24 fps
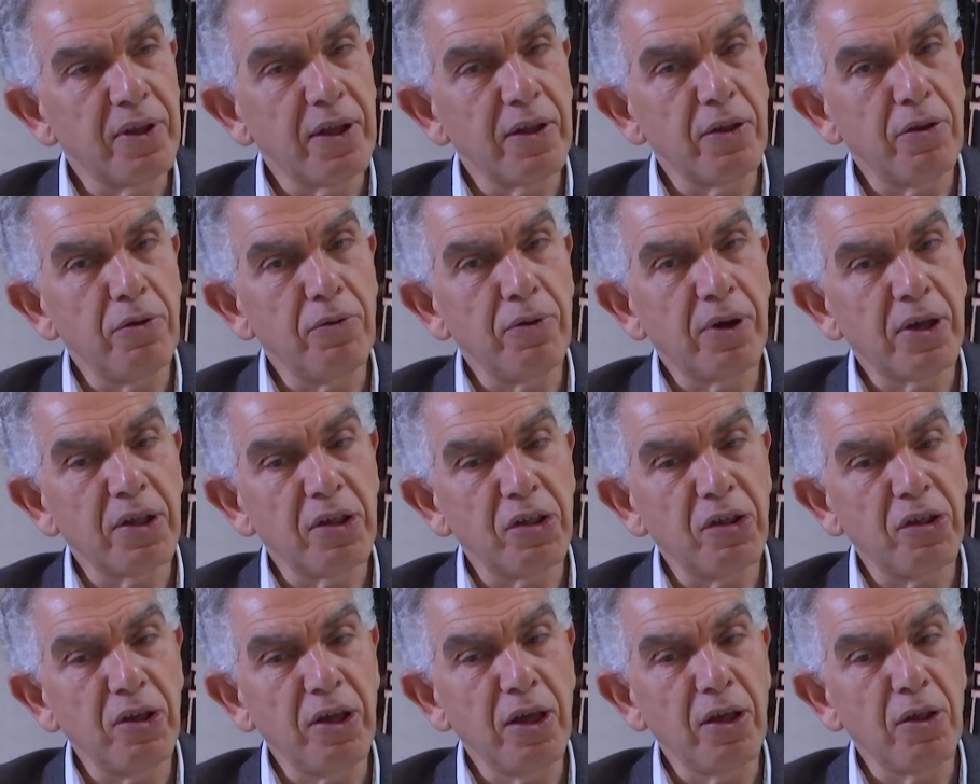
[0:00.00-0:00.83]
that you are
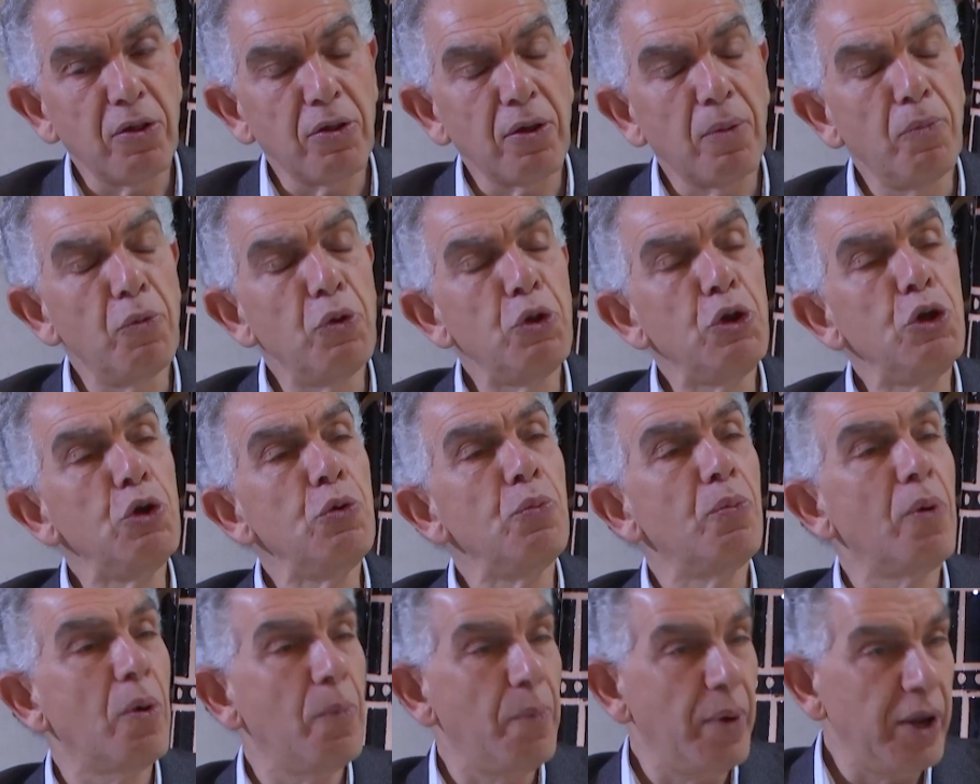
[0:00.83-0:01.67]
seeing some new
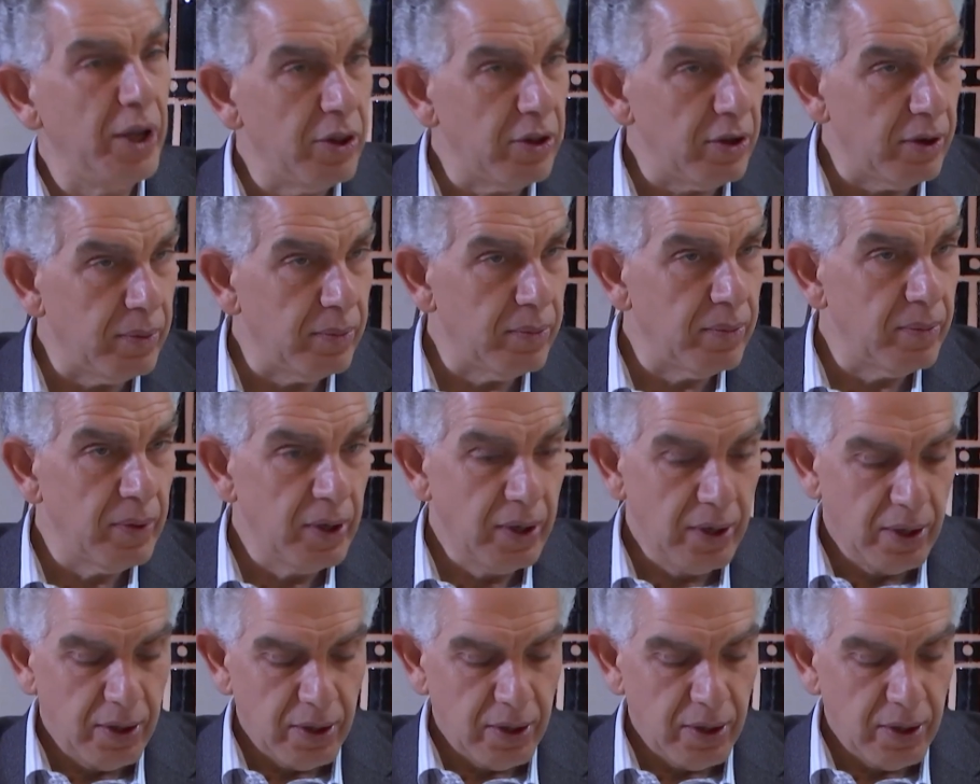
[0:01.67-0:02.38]
momentum